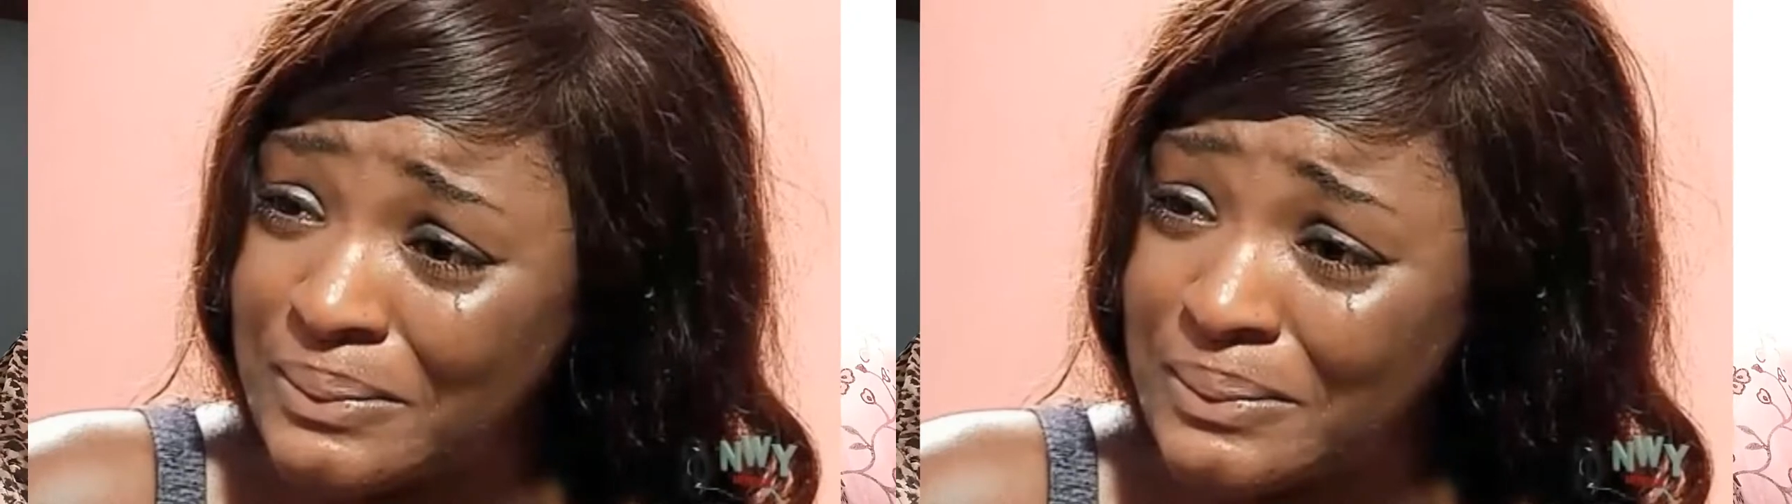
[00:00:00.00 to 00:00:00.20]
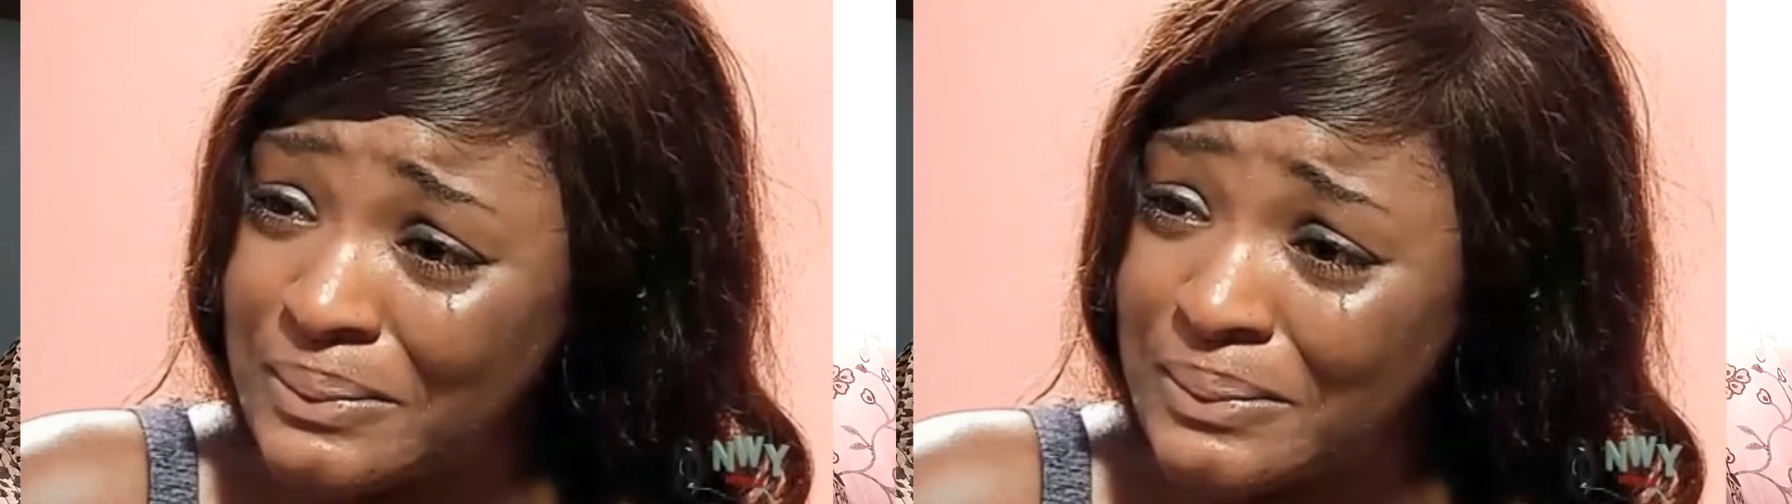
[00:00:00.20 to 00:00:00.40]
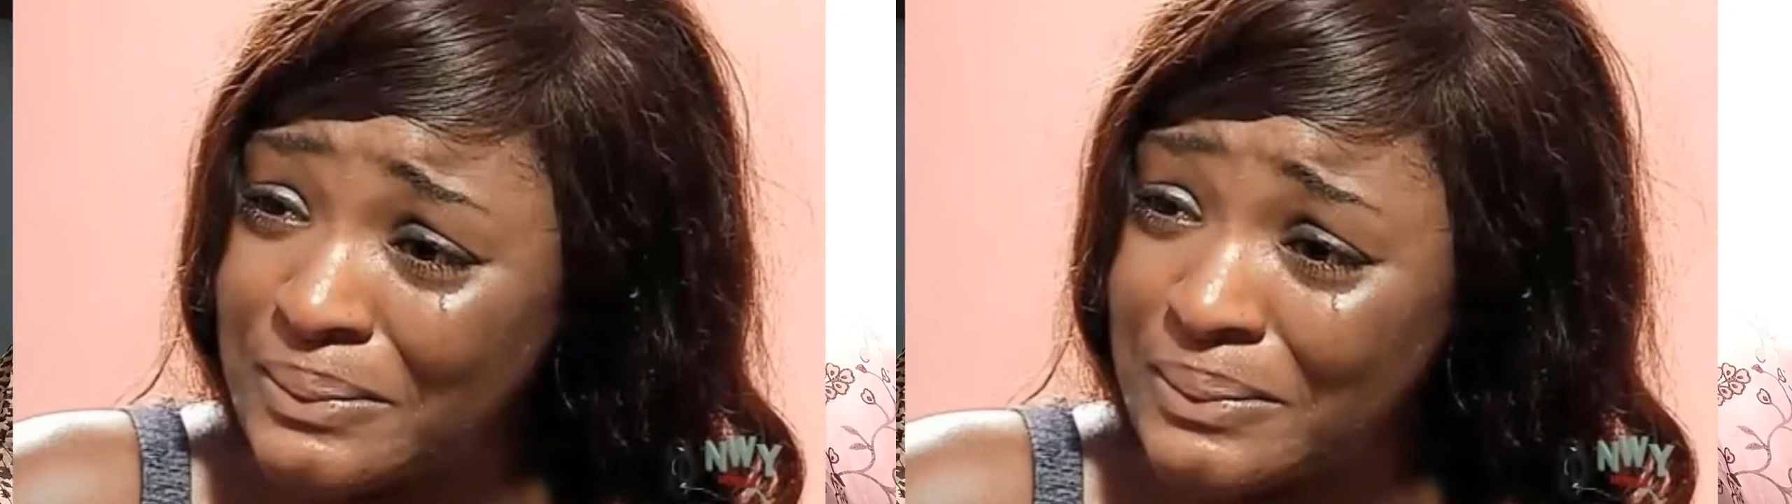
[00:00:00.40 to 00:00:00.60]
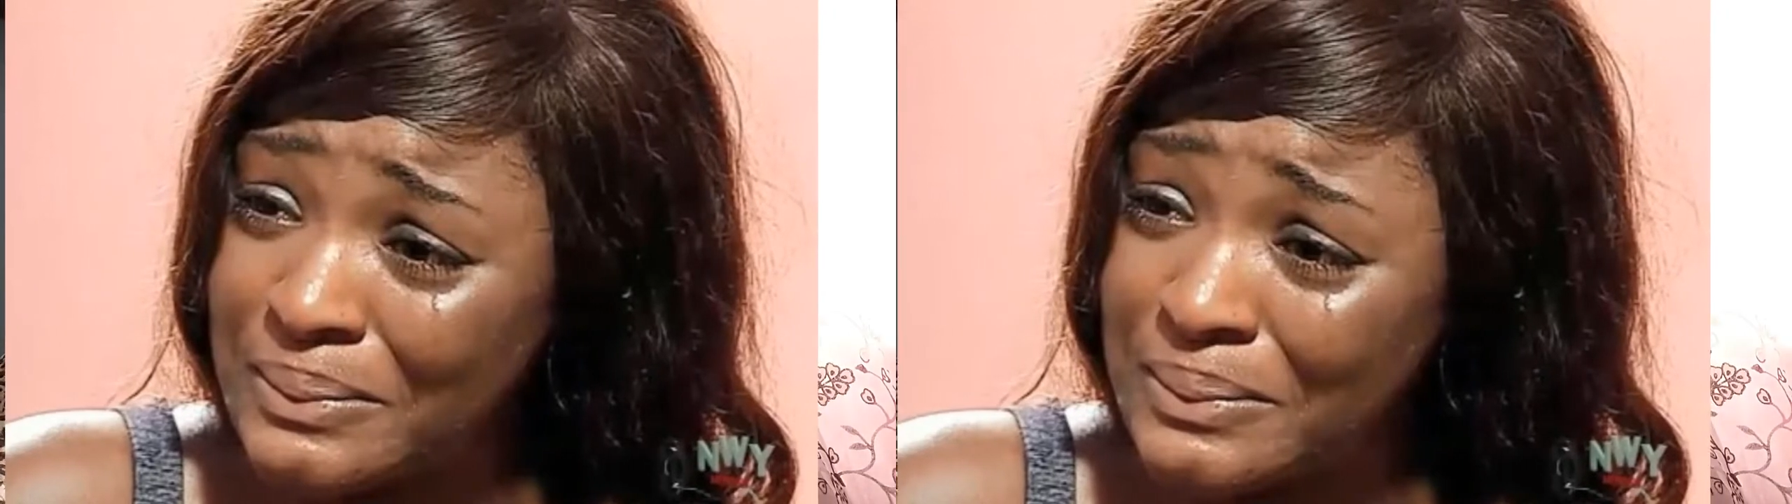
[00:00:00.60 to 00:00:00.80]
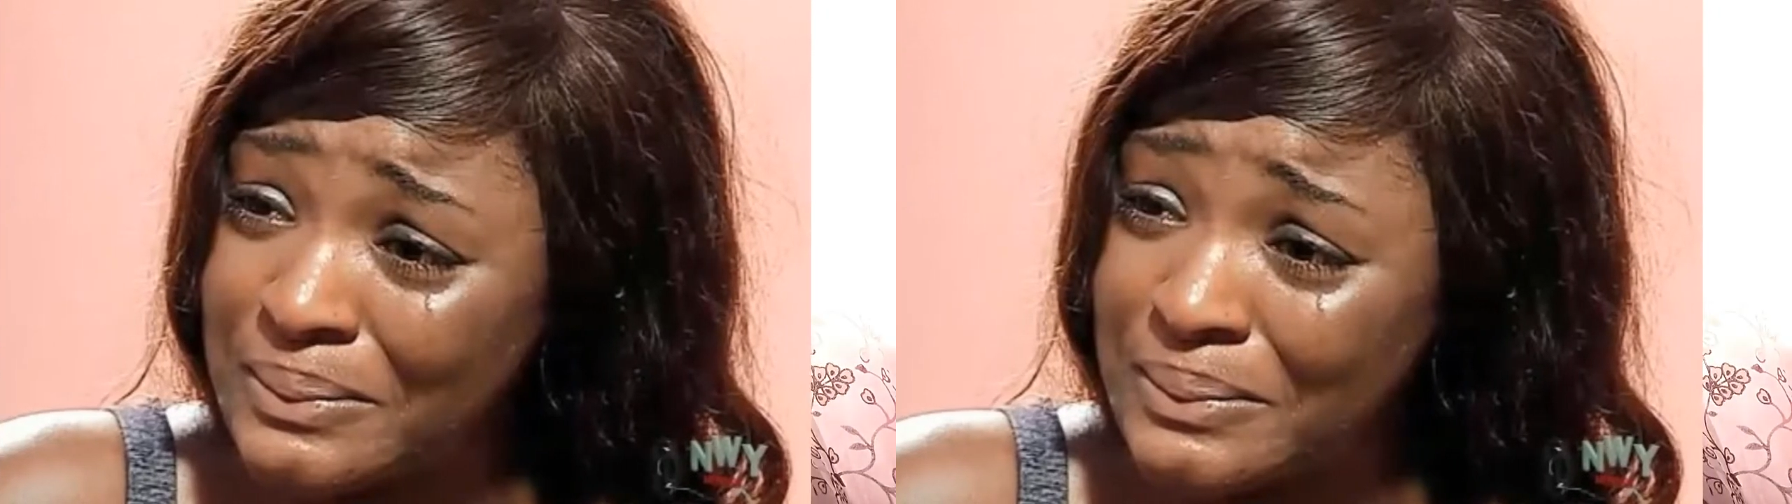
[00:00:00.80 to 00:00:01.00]
to,
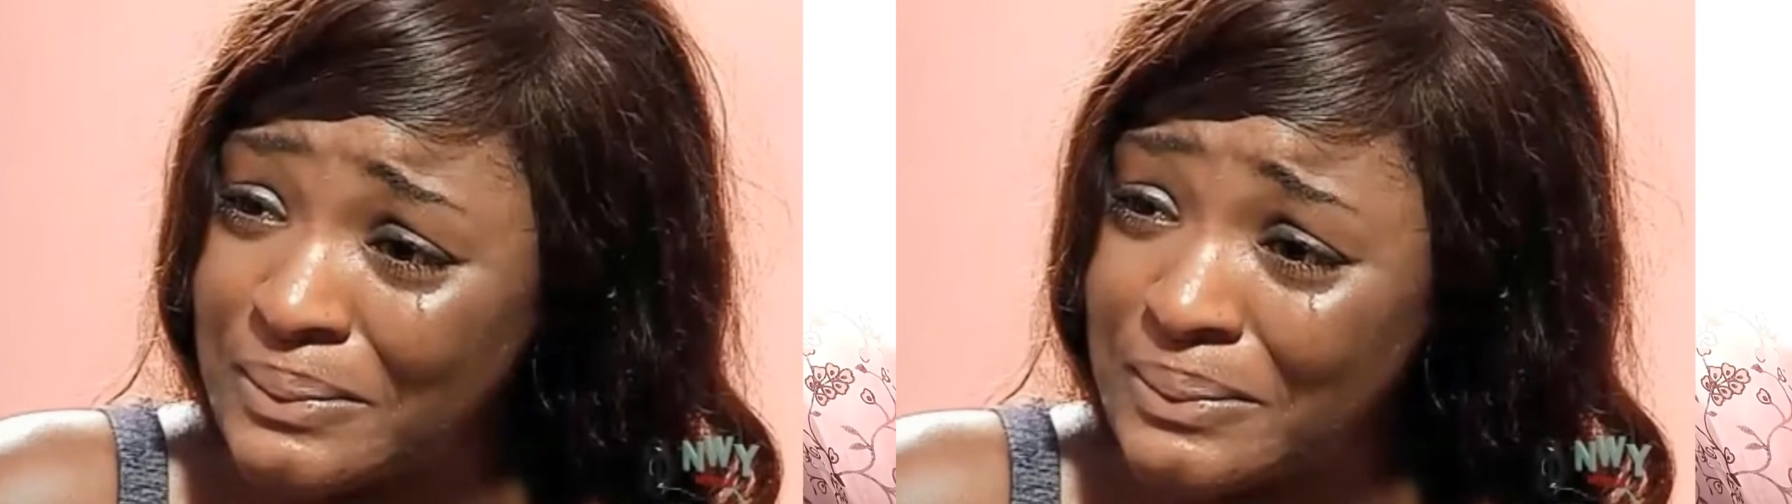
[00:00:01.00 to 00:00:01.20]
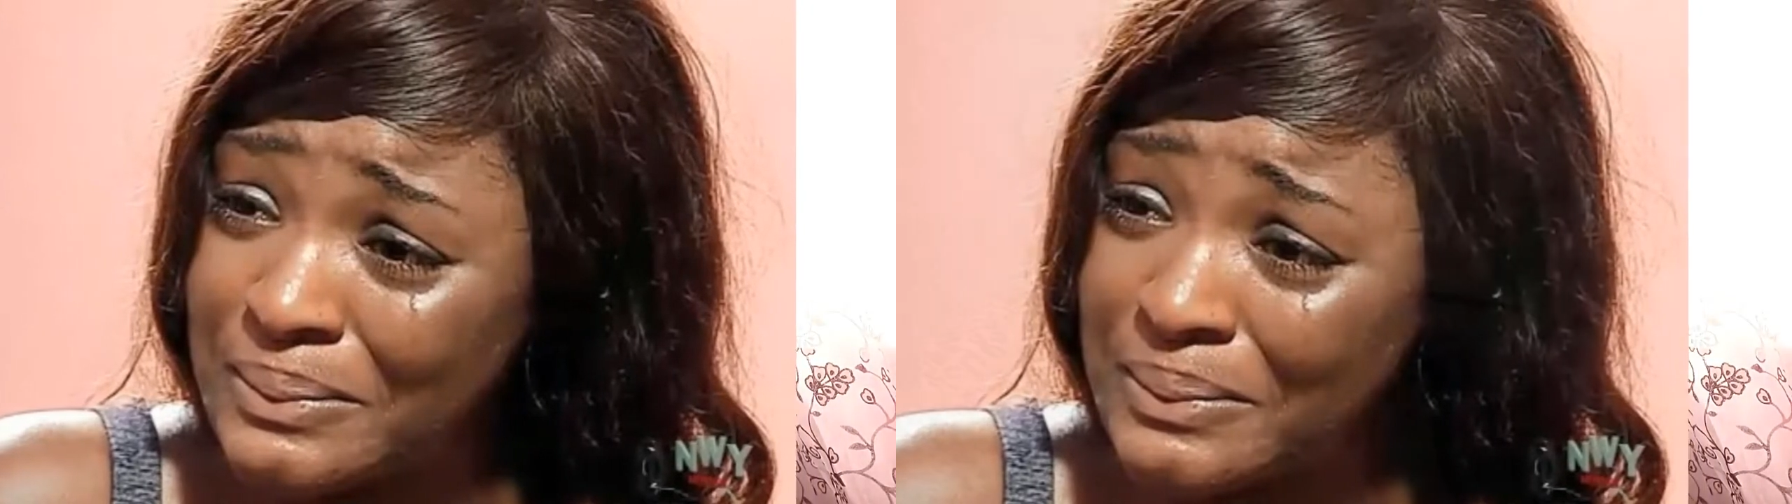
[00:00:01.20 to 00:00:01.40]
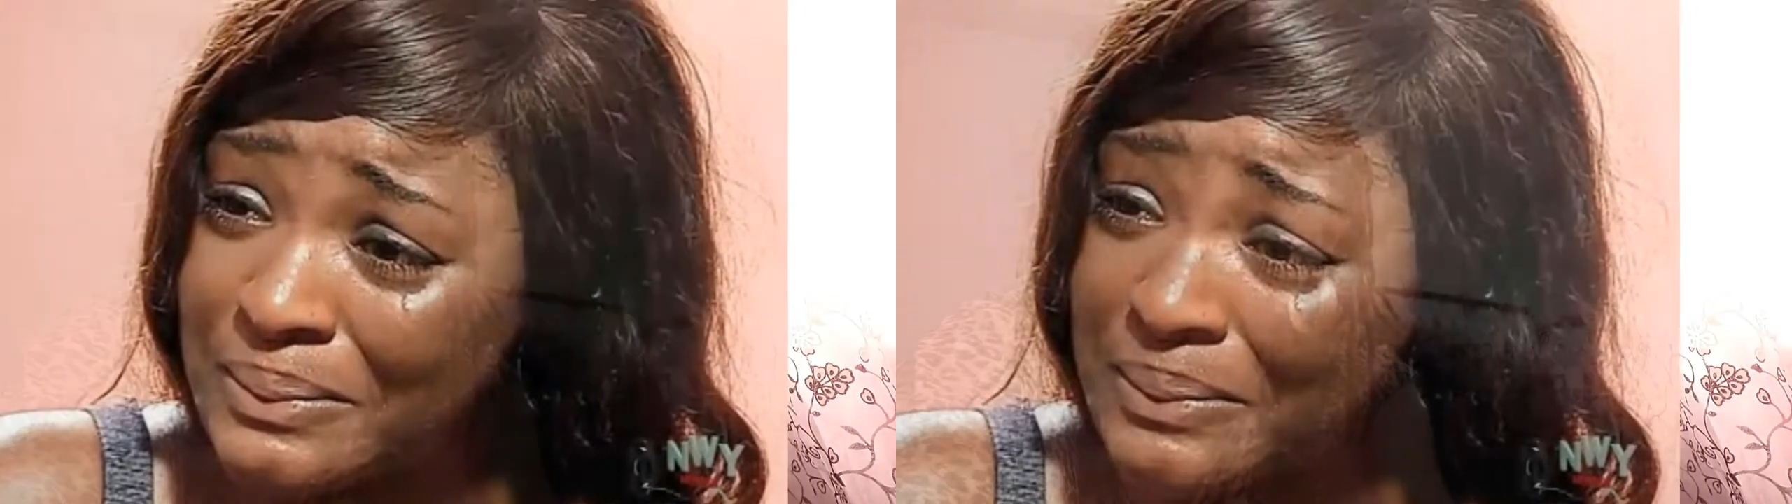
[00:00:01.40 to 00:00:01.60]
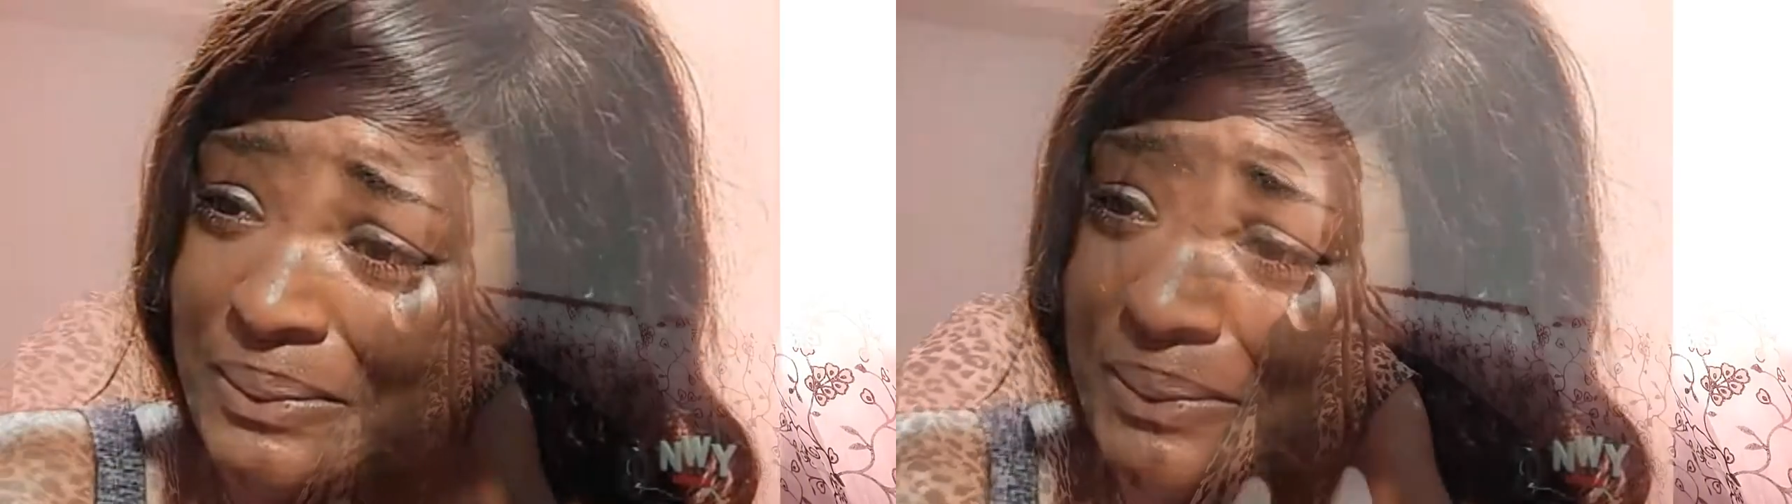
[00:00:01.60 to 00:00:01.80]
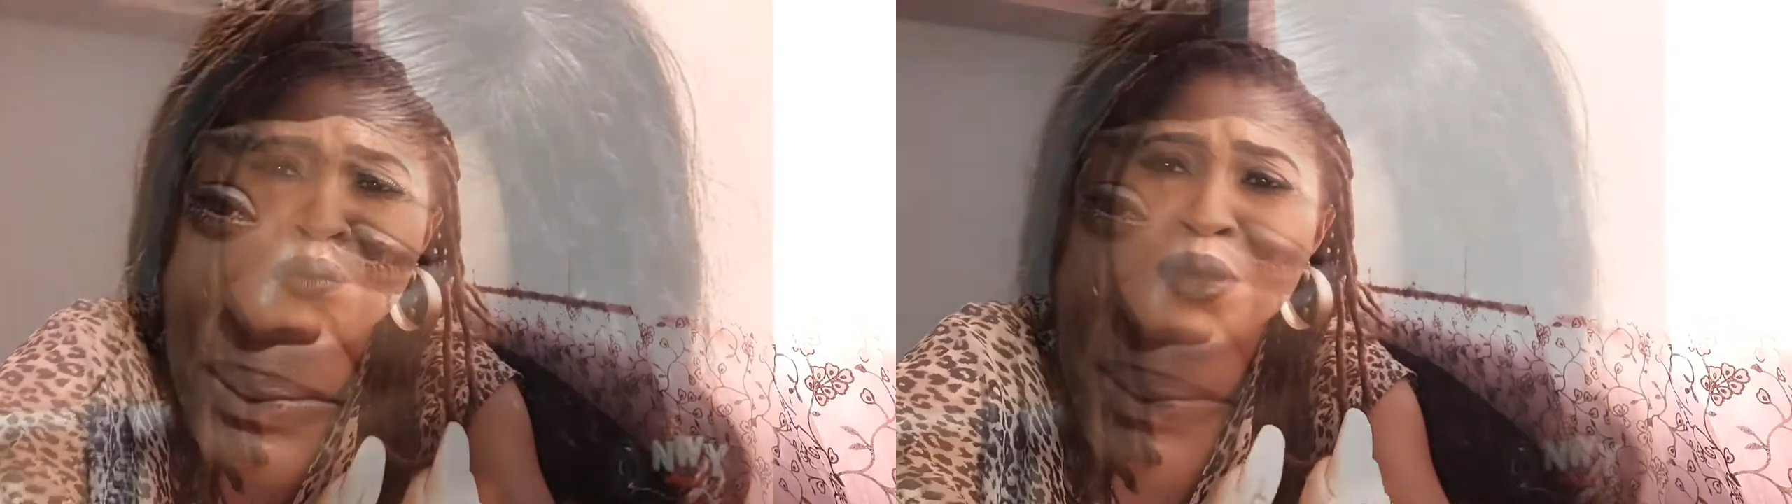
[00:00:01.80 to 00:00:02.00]
baby, don't cry anymore.